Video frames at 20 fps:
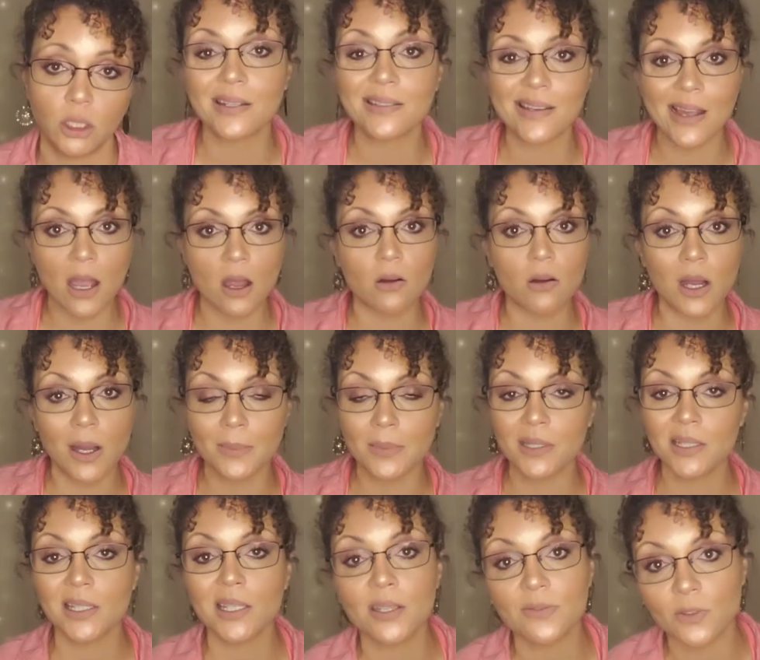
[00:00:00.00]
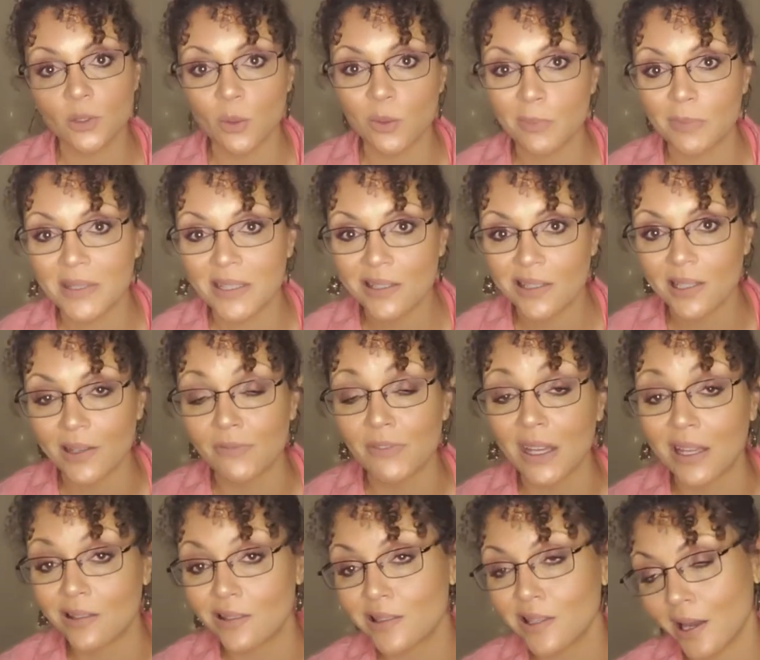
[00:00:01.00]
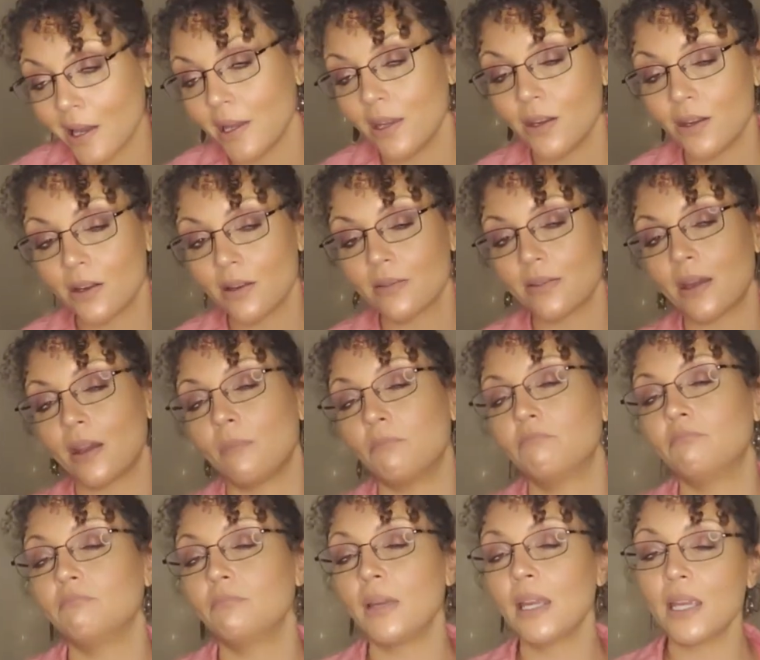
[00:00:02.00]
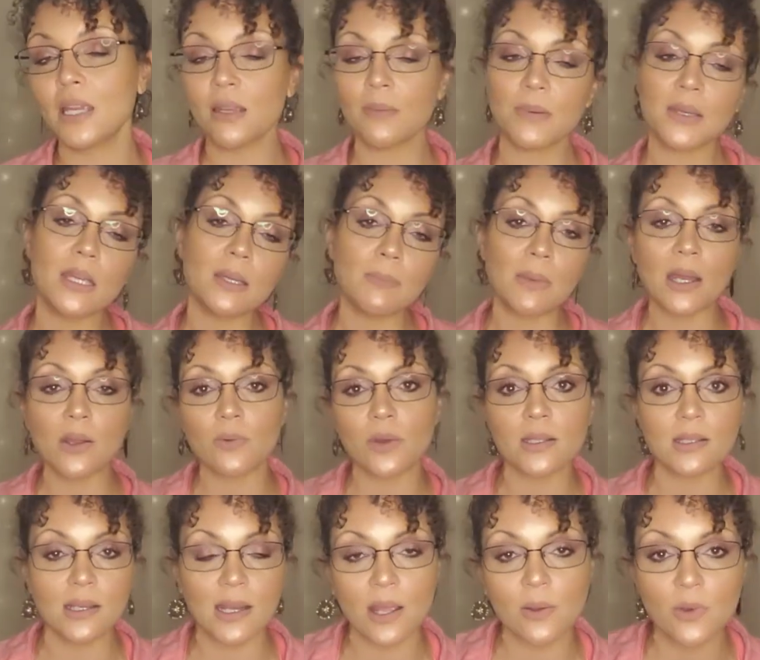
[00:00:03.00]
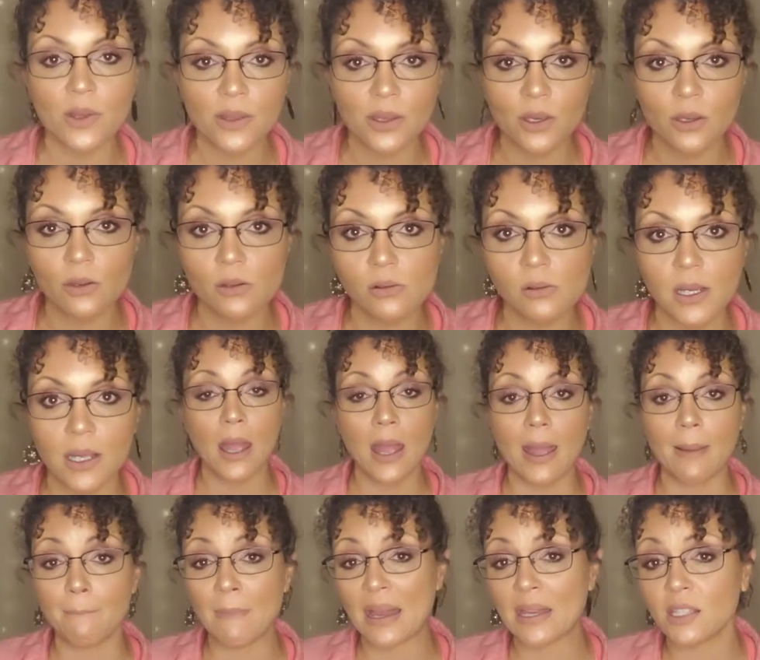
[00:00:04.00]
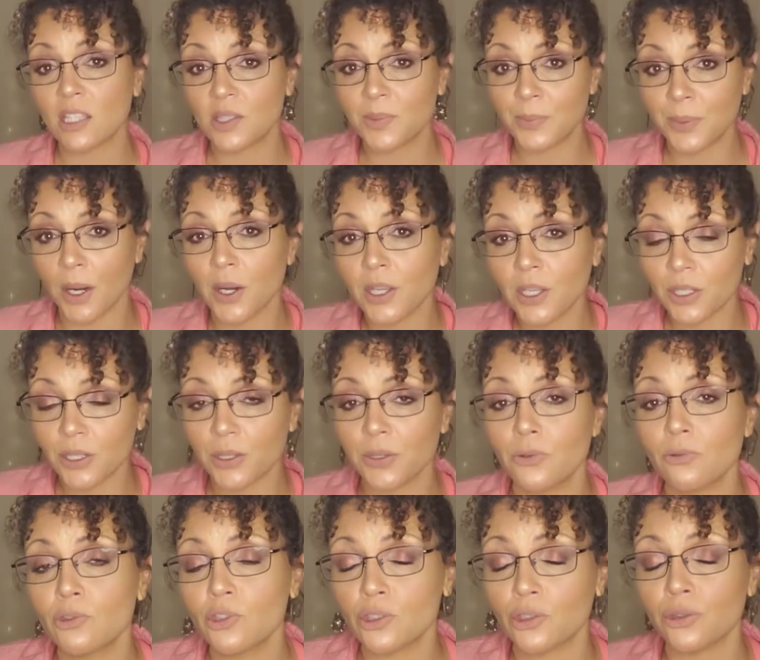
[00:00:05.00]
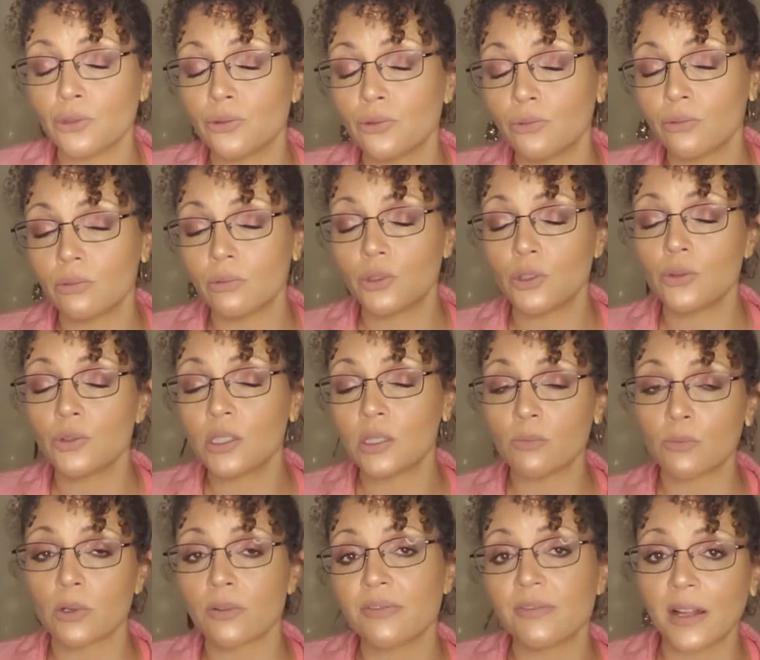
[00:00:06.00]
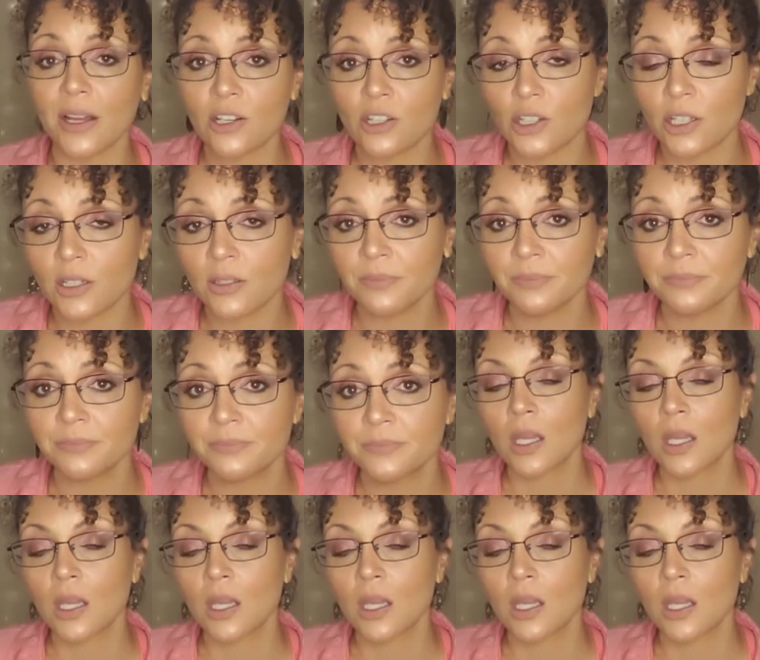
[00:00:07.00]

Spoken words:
Now, I'm gonna give you a piece of insight here that maybe might resonate with you and might spark you to do some reflection.